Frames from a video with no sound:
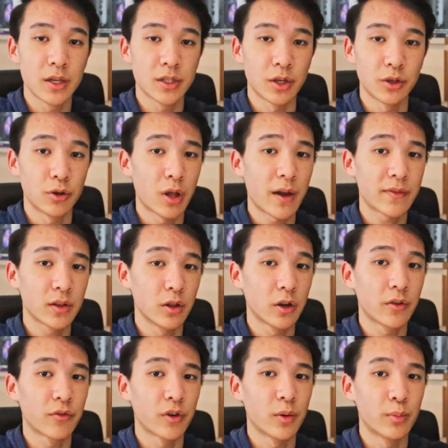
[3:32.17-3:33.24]
so you'll have to
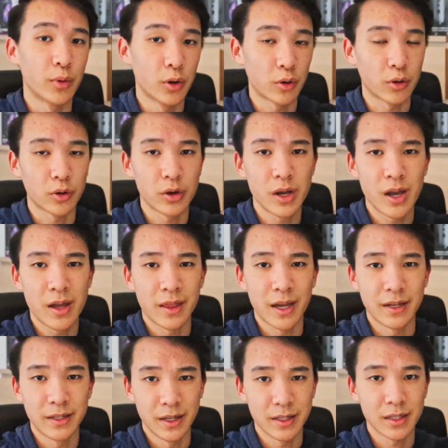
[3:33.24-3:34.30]
look for a broker
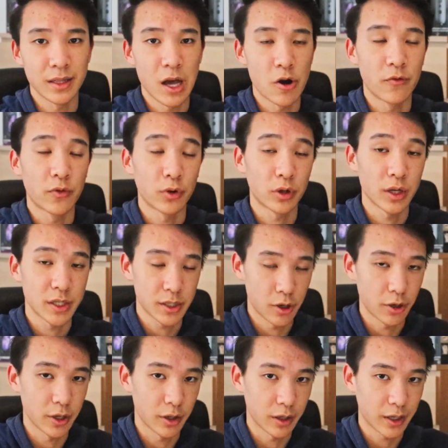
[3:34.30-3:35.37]
that does allow for
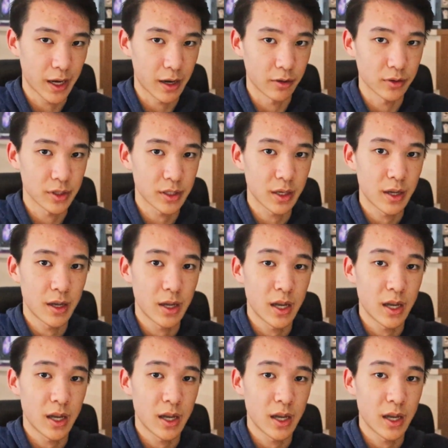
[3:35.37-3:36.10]
custodial accounts.